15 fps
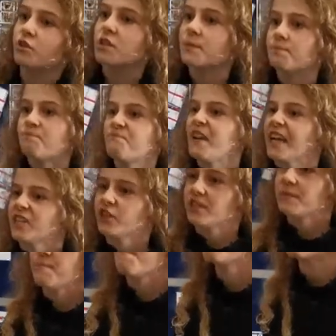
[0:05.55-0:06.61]
and his
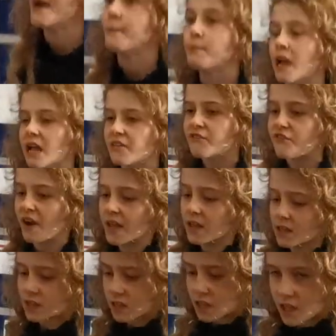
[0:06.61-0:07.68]
bloodshot and mudblood
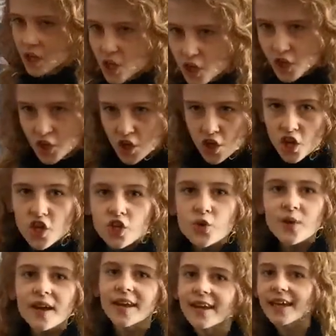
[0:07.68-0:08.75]
friends.
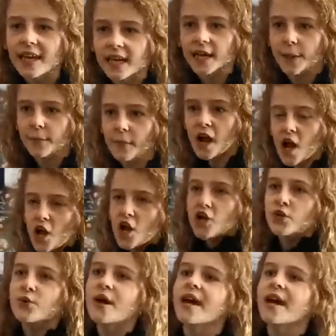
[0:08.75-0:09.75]
You hear him. You